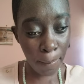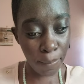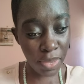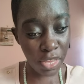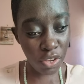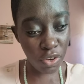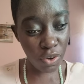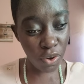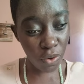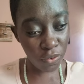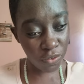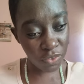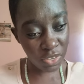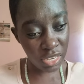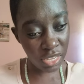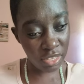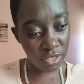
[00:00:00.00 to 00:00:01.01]
Being
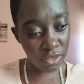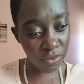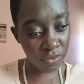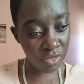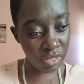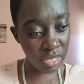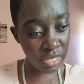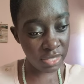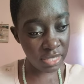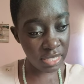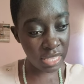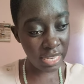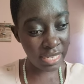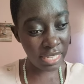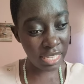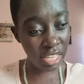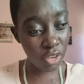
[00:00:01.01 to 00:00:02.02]
confident of this,
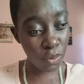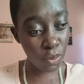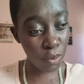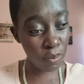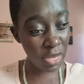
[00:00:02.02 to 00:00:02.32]
that he who